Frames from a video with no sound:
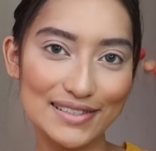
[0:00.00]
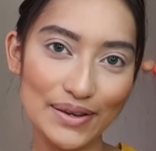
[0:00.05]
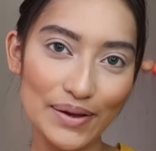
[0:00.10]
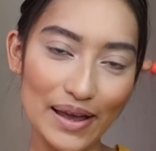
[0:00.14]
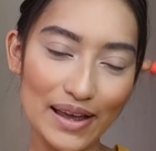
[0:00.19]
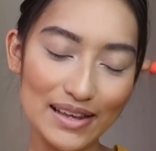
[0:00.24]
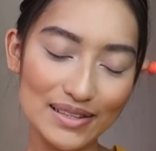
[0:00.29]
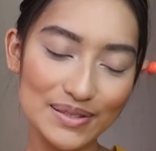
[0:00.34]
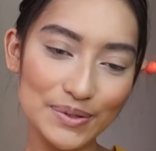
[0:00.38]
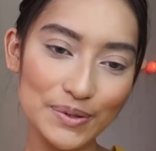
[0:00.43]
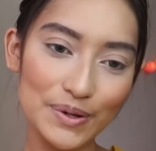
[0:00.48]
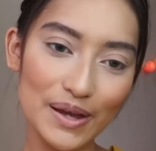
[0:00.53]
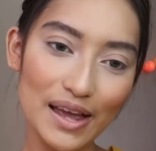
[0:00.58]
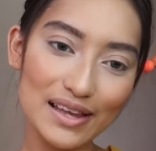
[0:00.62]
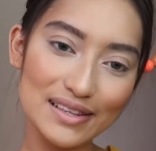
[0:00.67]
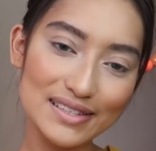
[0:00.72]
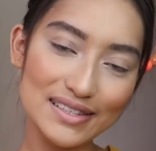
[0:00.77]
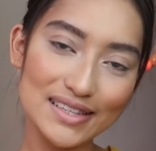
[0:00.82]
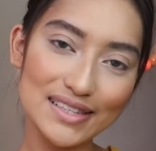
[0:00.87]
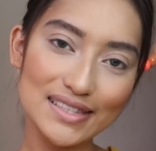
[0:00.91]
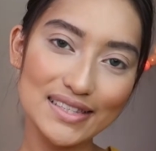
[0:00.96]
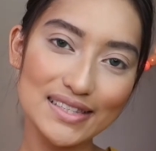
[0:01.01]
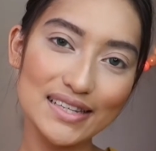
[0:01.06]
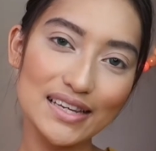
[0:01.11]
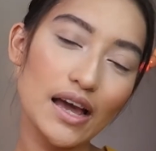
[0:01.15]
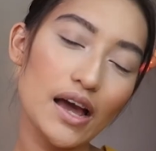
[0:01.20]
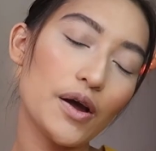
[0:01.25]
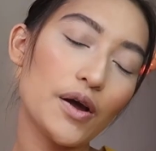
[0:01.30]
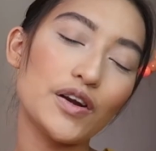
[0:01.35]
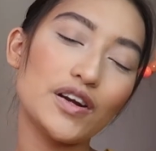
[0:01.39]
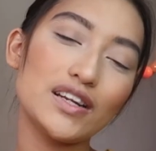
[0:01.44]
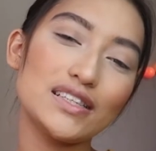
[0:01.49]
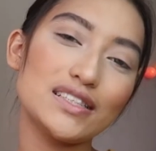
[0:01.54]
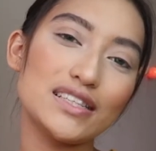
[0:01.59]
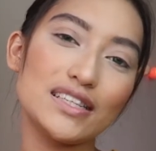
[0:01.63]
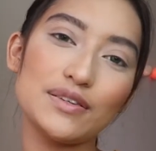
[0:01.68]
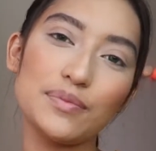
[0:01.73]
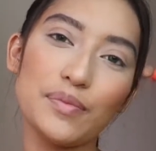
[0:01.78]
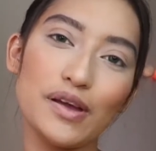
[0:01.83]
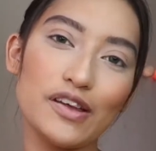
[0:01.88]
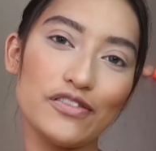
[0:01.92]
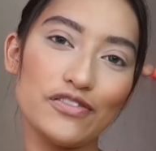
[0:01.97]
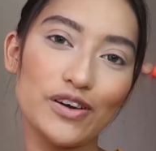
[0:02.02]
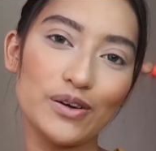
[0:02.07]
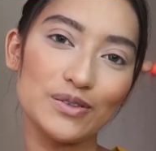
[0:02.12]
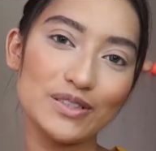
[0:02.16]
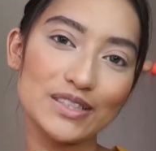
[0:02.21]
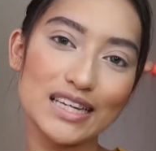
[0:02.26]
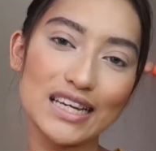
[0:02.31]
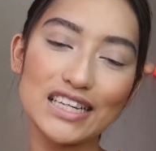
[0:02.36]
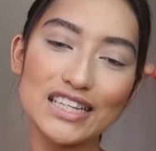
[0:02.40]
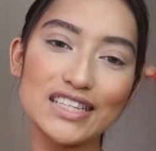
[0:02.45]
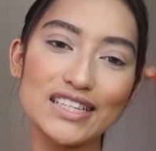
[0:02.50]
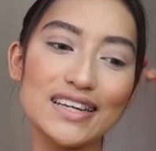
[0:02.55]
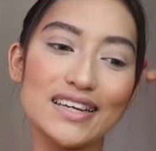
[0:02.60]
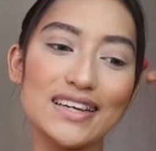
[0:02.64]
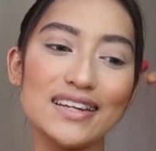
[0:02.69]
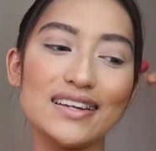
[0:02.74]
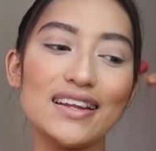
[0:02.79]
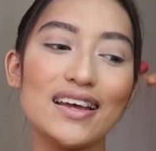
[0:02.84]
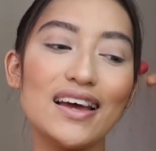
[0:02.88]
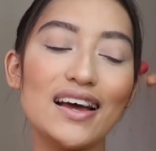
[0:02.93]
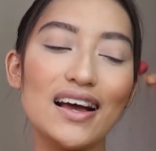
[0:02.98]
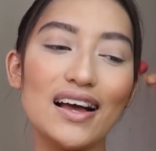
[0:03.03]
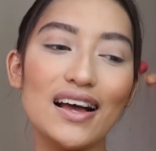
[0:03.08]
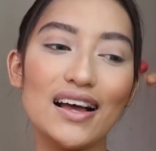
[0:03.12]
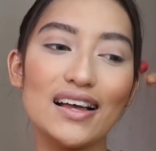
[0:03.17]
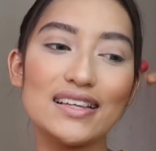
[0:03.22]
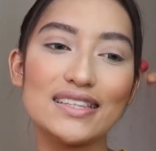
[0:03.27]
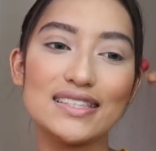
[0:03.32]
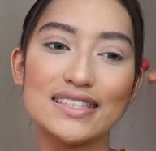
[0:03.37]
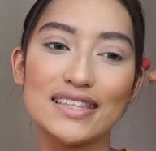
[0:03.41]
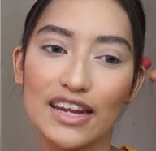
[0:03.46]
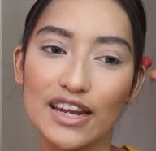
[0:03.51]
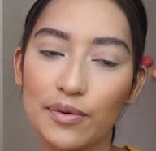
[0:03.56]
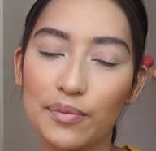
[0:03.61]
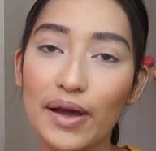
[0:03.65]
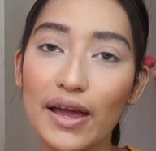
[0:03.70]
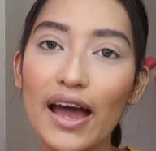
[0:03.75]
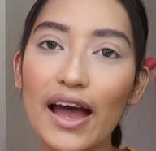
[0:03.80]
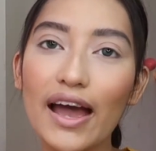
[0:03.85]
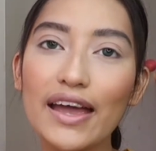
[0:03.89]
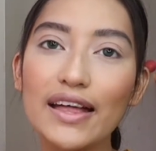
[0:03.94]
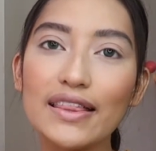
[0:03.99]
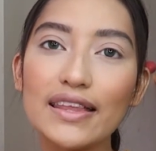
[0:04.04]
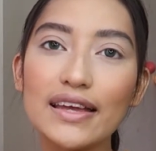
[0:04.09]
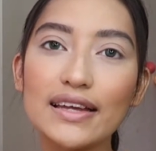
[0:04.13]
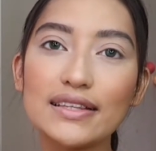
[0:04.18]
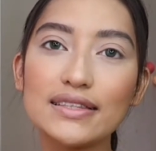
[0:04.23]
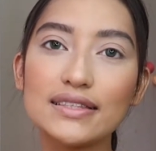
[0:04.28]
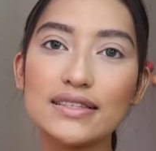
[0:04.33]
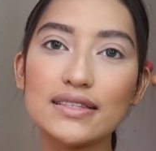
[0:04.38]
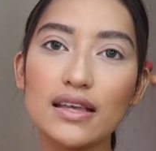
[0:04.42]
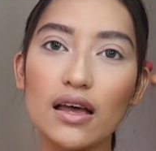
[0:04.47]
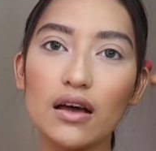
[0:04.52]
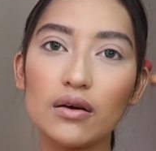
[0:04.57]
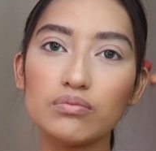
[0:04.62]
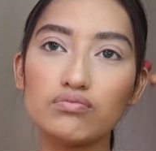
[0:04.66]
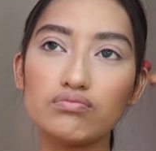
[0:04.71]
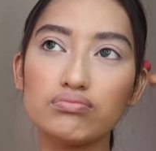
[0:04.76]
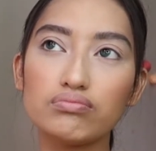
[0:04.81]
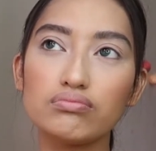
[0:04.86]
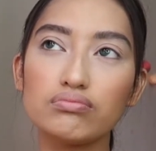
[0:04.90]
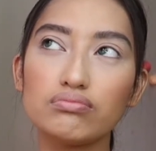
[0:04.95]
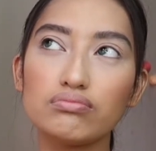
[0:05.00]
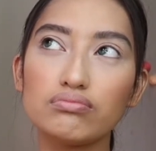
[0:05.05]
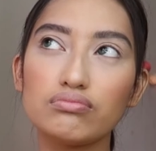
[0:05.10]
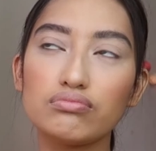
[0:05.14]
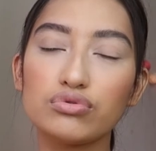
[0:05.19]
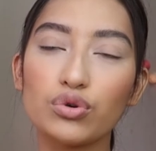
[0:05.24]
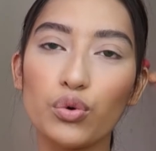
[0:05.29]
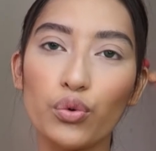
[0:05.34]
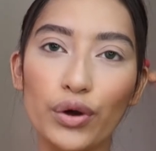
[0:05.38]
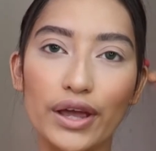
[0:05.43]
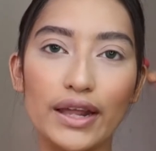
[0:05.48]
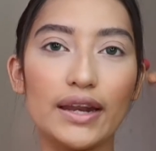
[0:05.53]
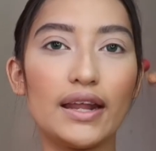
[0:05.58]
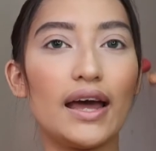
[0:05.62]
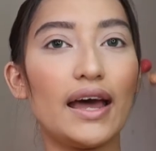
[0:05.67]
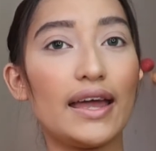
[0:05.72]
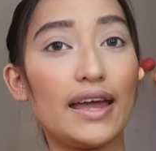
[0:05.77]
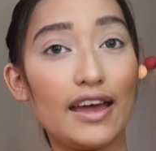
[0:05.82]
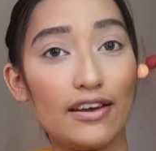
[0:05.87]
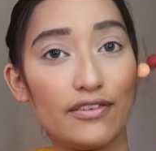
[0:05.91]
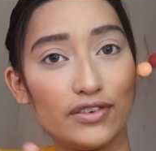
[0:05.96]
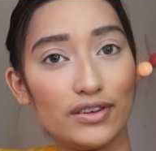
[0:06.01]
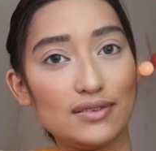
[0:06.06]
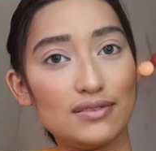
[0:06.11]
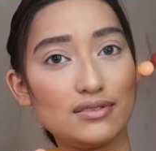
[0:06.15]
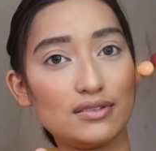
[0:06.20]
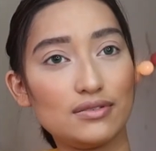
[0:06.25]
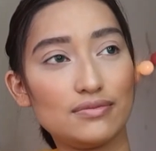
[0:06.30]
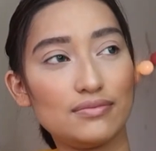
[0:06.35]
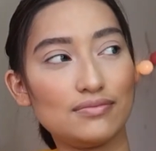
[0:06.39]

so as you guys can see, I already did my foundation, setting my eyelids. Oh, wait, I haven't.